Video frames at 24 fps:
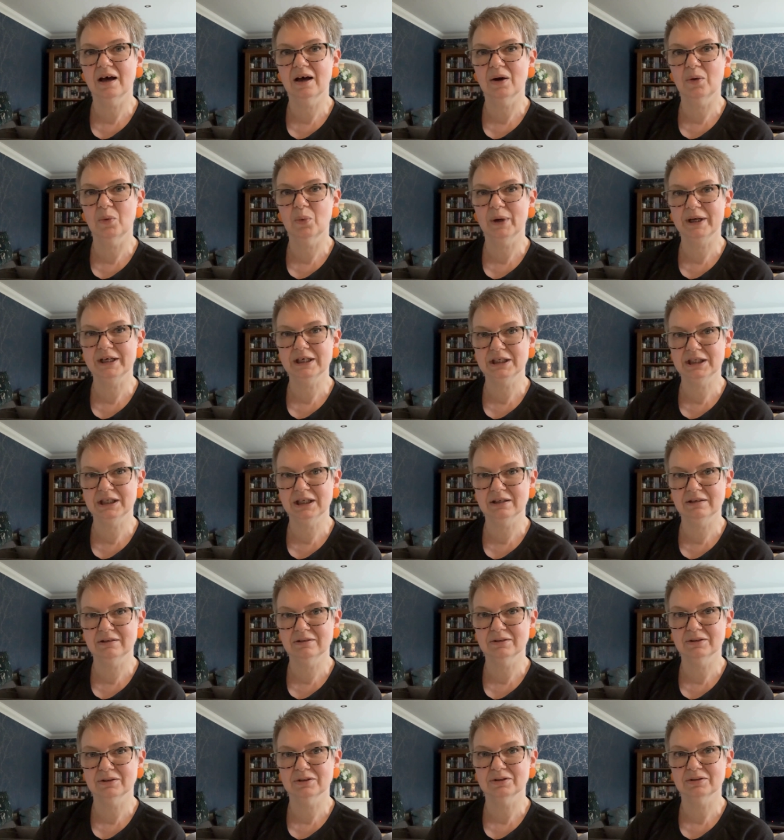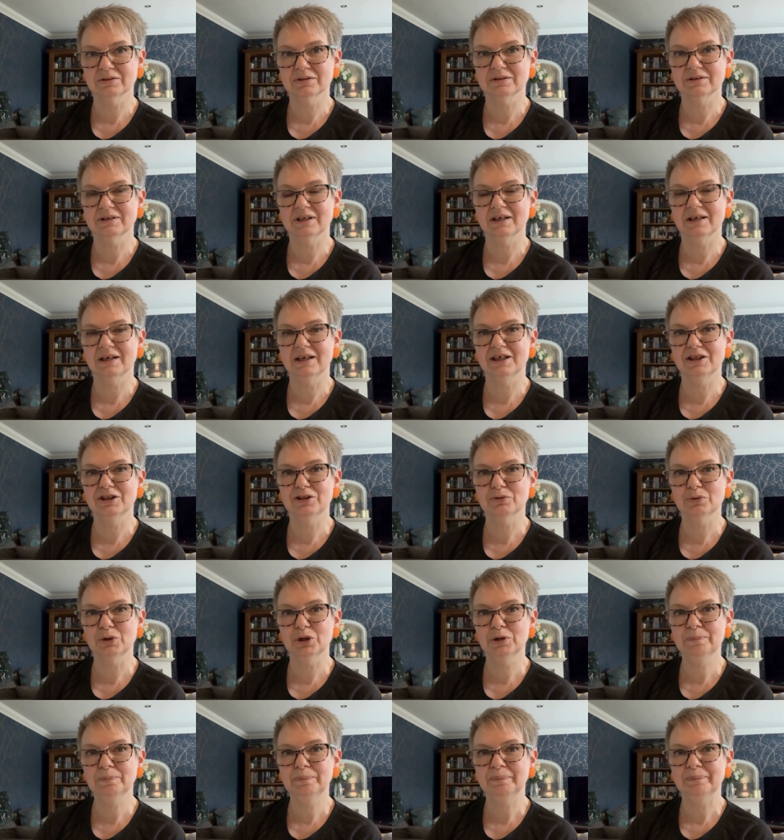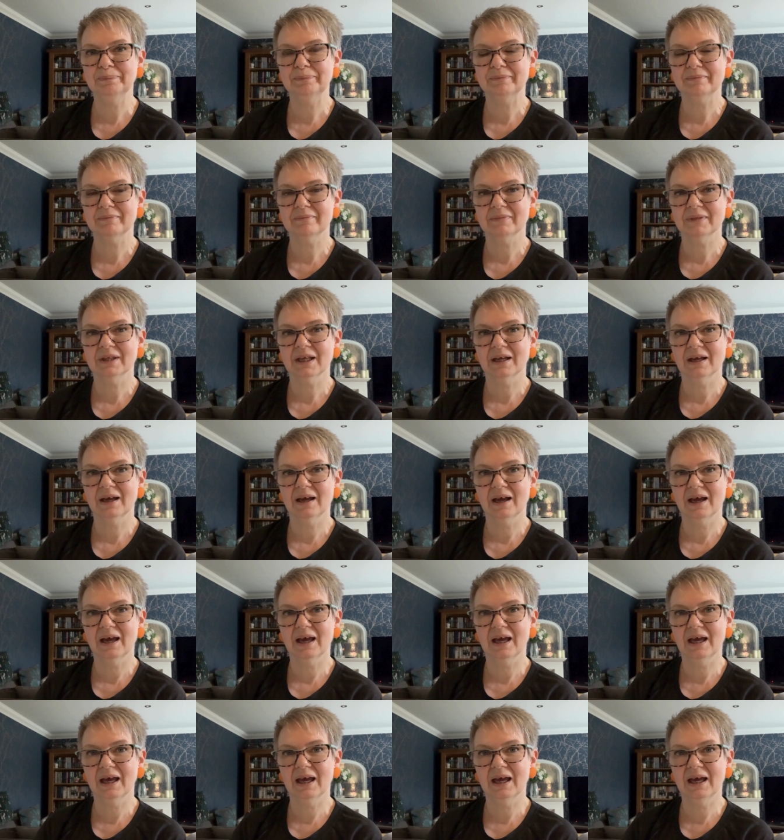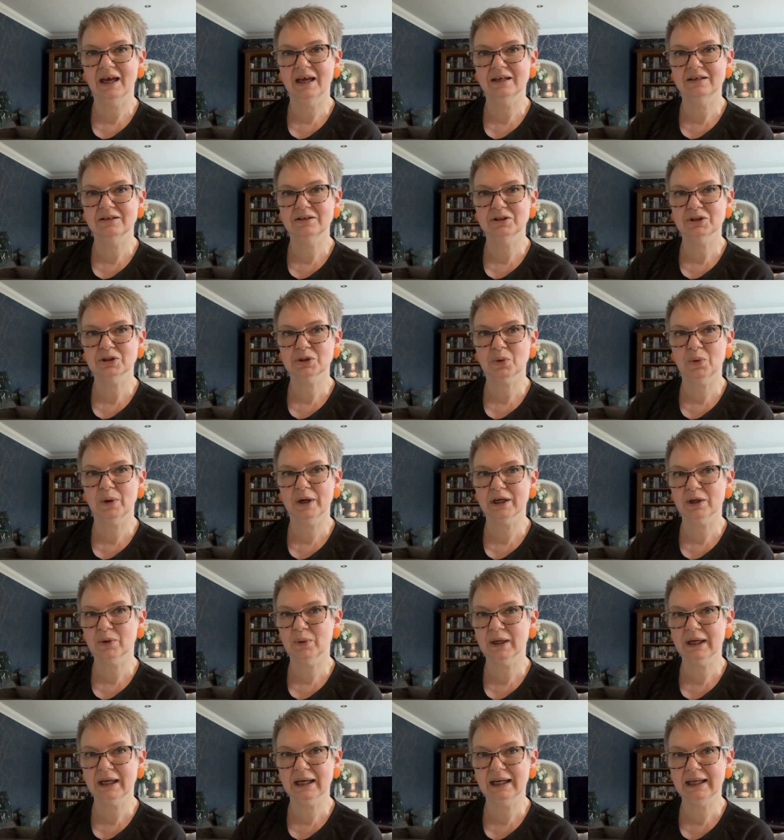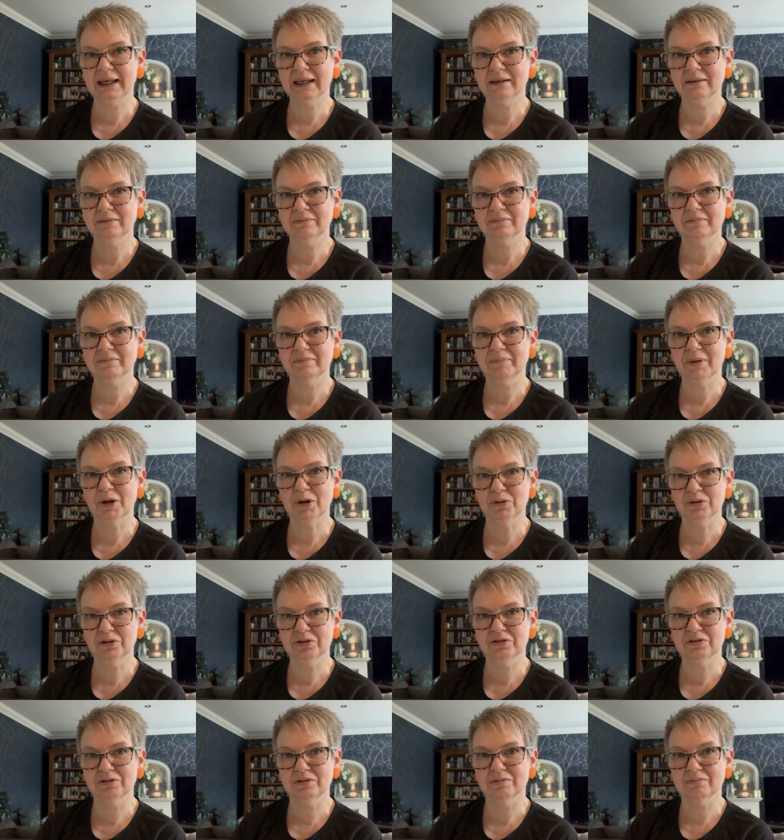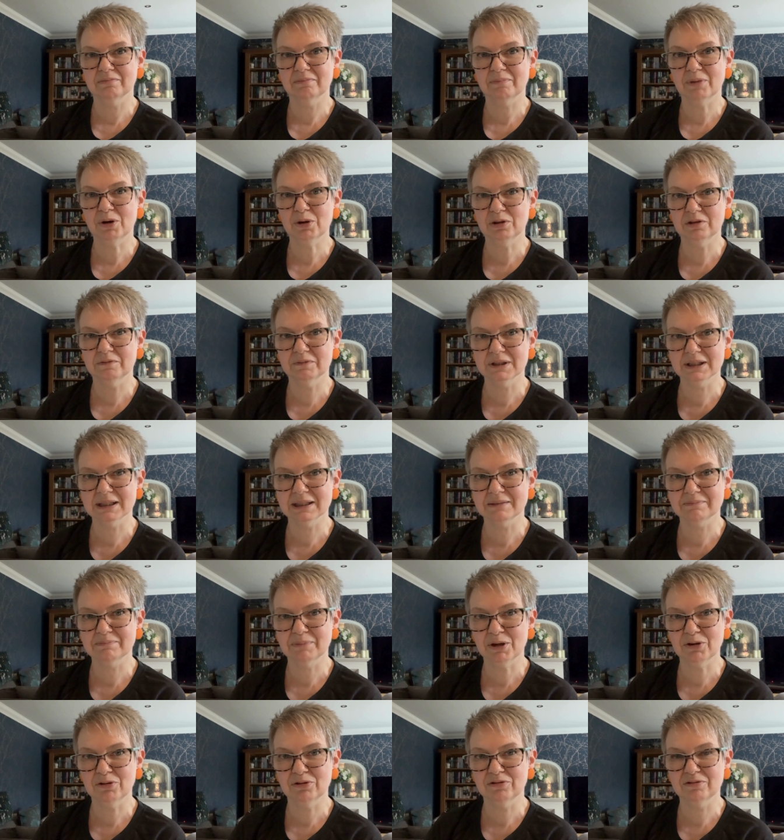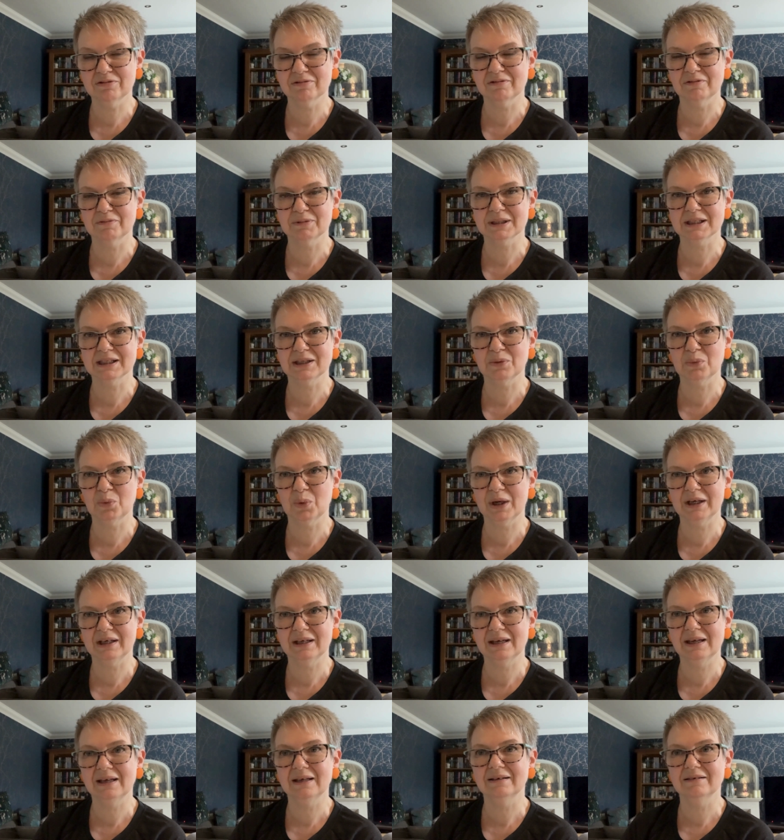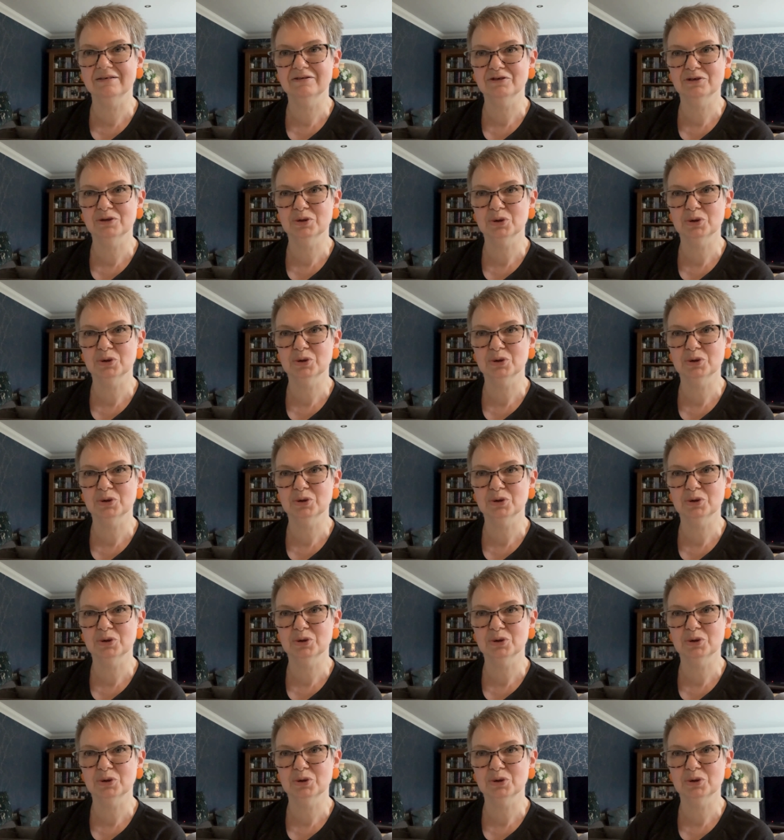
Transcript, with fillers: waiting in the room. And quite quickly, both of us that went in